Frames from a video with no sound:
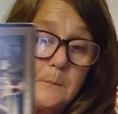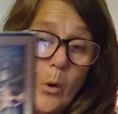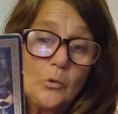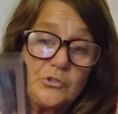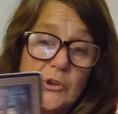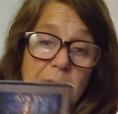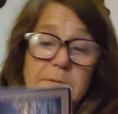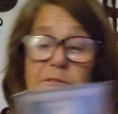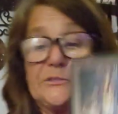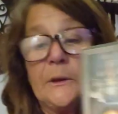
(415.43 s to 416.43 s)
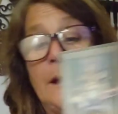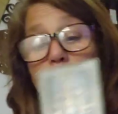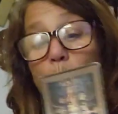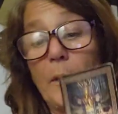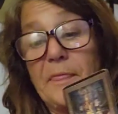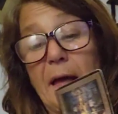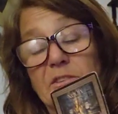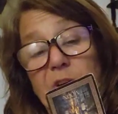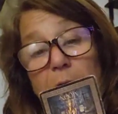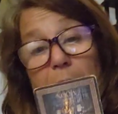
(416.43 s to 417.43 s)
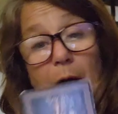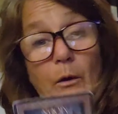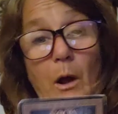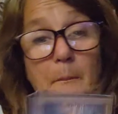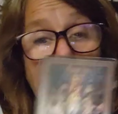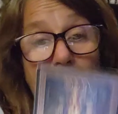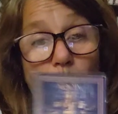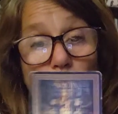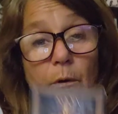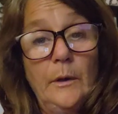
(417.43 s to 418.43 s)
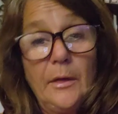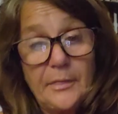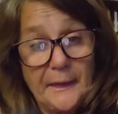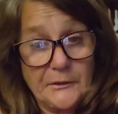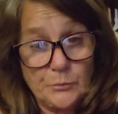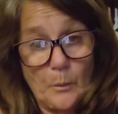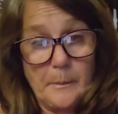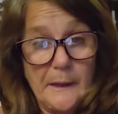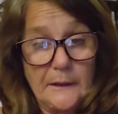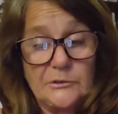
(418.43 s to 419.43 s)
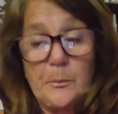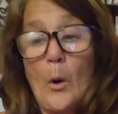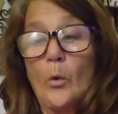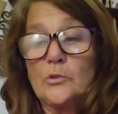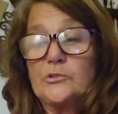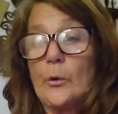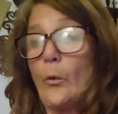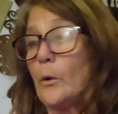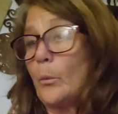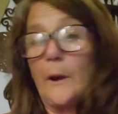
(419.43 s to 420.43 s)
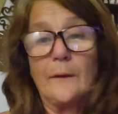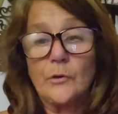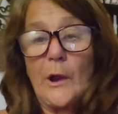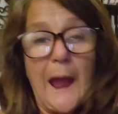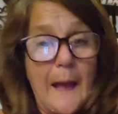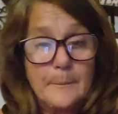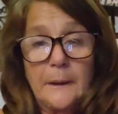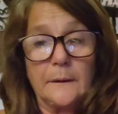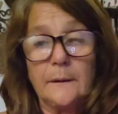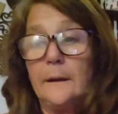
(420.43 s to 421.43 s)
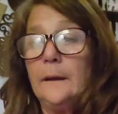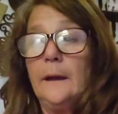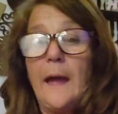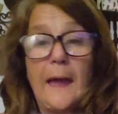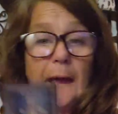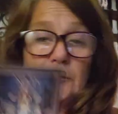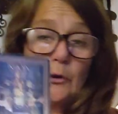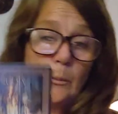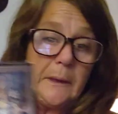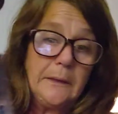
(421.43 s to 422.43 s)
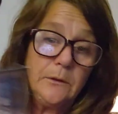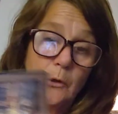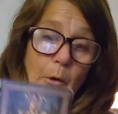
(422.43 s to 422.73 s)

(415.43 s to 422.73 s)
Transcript: emotions with that sun card coming out, things will be exposed or whatever happened. And you'll be, you